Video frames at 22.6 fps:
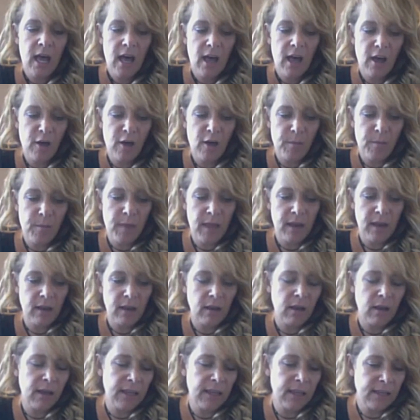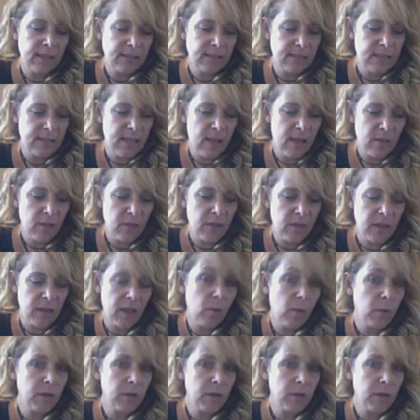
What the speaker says: And I guess the other thing I